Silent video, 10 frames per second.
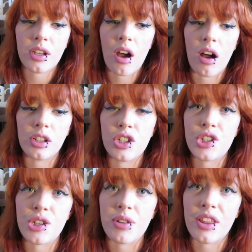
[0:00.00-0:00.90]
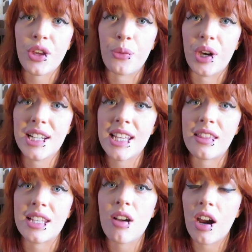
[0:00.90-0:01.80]
called Judith who works
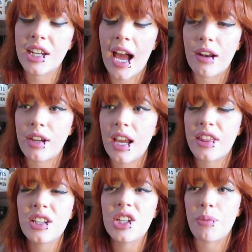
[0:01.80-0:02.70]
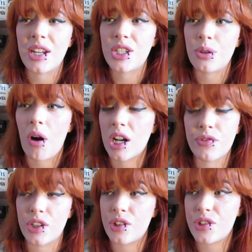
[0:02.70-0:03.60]
in this art gallery. I think she went to
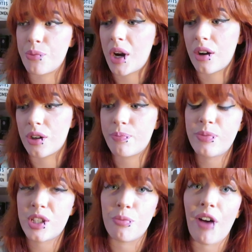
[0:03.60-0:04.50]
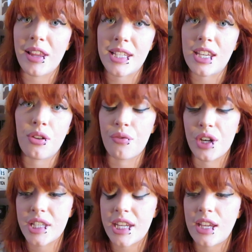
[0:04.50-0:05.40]
Oxford or somewhere, or some fancy
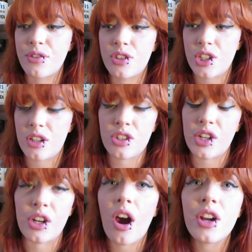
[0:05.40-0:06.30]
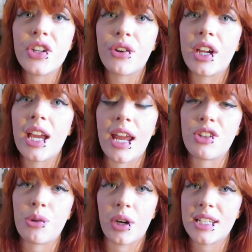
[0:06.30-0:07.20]
university, studying an art degree, and now
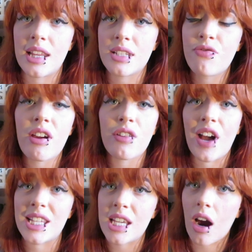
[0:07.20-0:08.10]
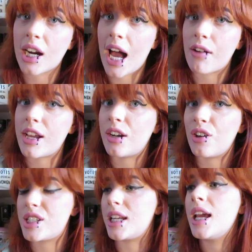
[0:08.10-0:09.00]
she works in this very fancy art gallery in
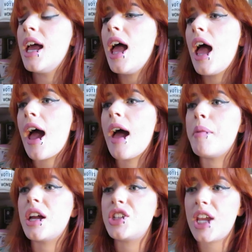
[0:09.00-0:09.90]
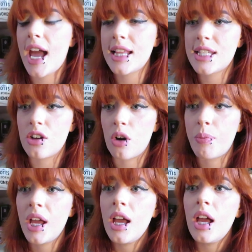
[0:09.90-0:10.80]
London. And she ends up